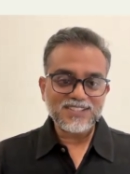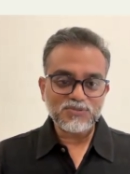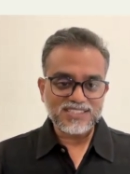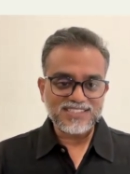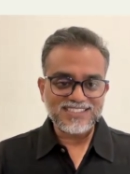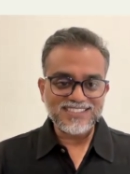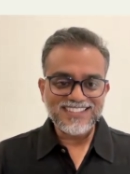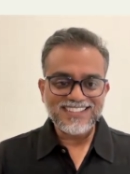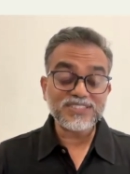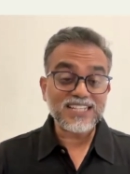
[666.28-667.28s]
question.
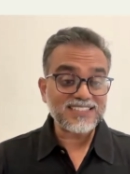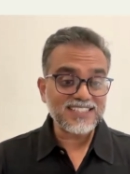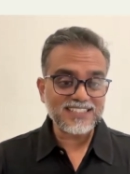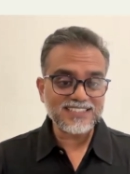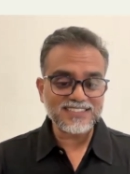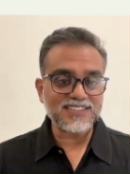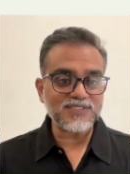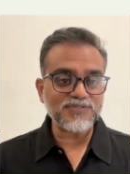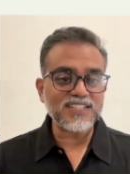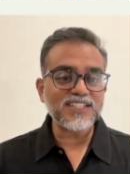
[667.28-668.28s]
Yes, it is a
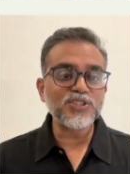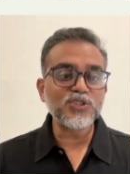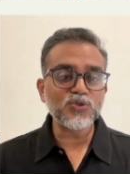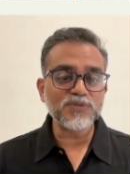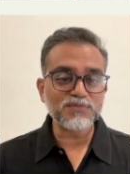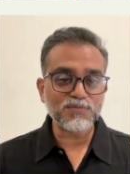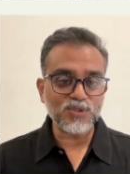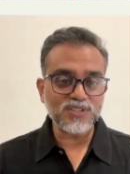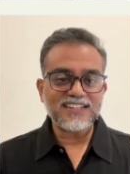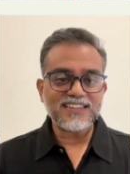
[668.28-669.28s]
very human book.